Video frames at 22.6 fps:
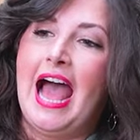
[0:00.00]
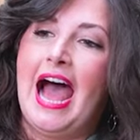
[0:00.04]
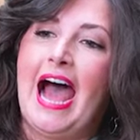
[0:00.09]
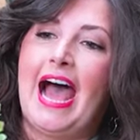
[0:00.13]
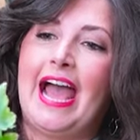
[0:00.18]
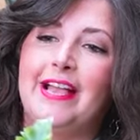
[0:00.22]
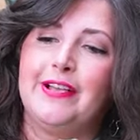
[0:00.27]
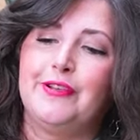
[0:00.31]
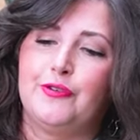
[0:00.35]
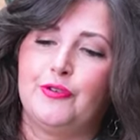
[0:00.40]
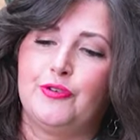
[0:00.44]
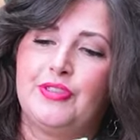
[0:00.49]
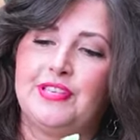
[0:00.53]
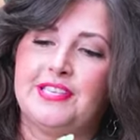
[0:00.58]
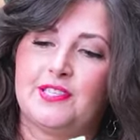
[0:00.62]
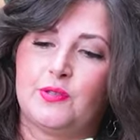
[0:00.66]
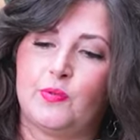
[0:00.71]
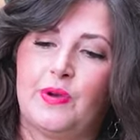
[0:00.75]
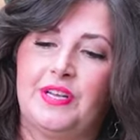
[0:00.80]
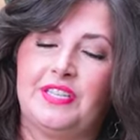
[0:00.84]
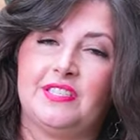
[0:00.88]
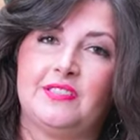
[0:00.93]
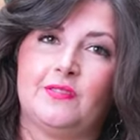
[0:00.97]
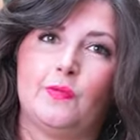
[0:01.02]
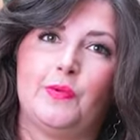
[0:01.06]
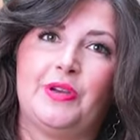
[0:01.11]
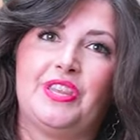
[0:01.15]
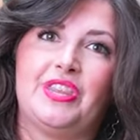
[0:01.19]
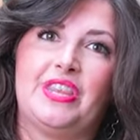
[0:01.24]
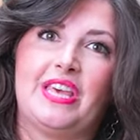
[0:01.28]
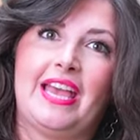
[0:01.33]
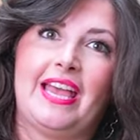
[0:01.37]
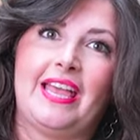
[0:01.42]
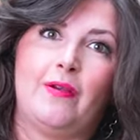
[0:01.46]
I grew this once
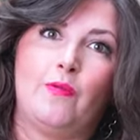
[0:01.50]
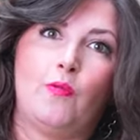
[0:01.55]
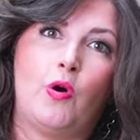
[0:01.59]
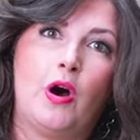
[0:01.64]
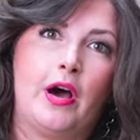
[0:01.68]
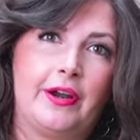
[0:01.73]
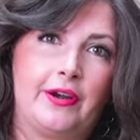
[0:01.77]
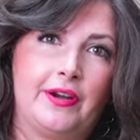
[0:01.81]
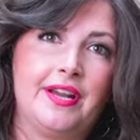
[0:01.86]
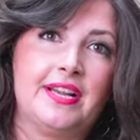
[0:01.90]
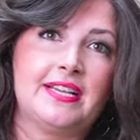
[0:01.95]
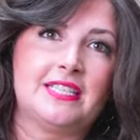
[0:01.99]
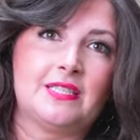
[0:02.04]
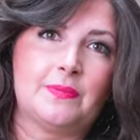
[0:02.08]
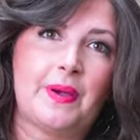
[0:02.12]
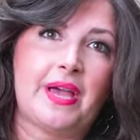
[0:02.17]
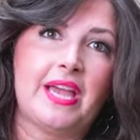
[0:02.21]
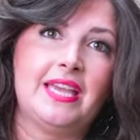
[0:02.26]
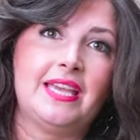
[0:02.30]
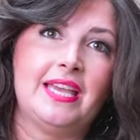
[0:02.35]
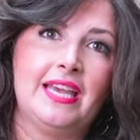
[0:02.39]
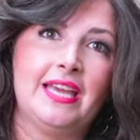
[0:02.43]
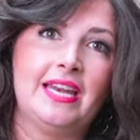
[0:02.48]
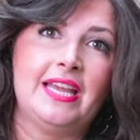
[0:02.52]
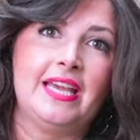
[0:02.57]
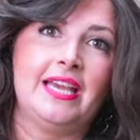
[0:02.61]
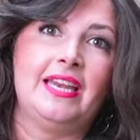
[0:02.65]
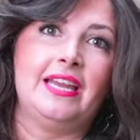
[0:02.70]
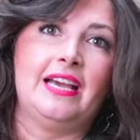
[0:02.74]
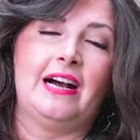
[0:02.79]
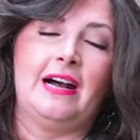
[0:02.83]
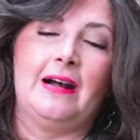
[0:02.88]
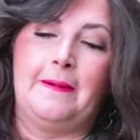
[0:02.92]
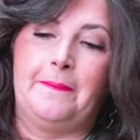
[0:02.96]
with a watering spike in
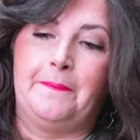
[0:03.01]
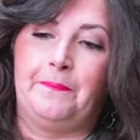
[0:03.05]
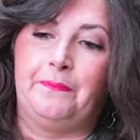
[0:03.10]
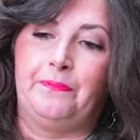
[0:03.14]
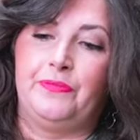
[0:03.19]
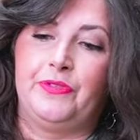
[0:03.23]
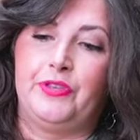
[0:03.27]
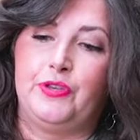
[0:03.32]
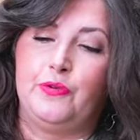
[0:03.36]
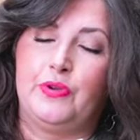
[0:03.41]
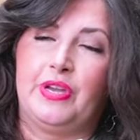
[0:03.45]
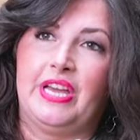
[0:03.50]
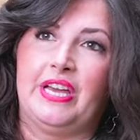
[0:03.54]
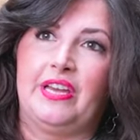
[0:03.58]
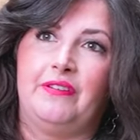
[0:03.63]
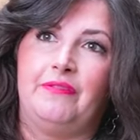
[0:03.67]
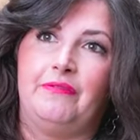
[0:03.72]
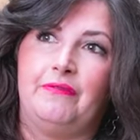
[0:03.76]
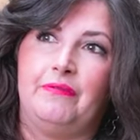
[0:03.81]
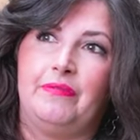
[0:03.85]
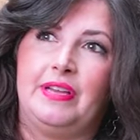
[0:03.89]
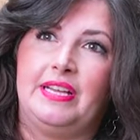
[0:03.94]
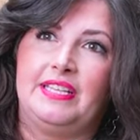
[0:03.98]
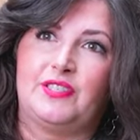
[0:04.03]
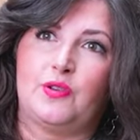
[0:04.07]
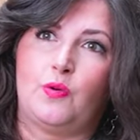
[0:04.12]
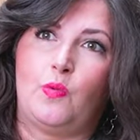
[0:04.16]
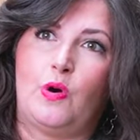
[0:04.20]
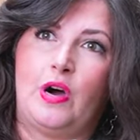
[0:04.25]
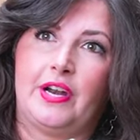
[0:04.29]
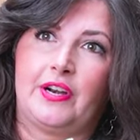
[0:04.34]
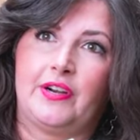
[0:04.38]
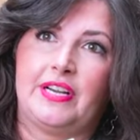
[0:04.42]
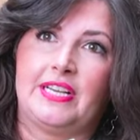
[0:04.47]
it. Um, you can, it's a
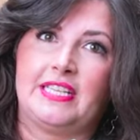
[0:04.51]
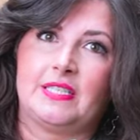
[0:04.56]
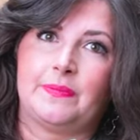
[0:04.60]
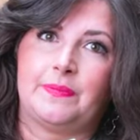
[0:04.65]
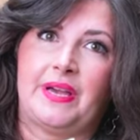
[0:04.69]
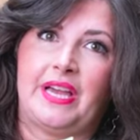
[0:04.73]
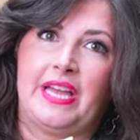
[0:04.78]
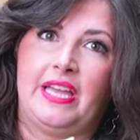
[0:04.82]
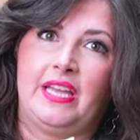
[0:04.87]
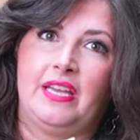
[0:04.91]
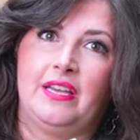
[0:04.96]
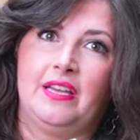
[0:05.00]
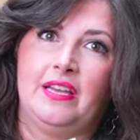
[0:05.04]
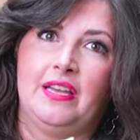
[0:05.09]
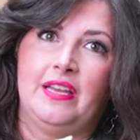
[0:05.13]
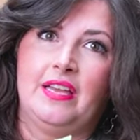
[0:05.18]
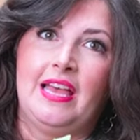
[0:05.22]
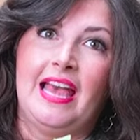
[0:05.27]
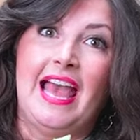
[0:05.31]
watering spike.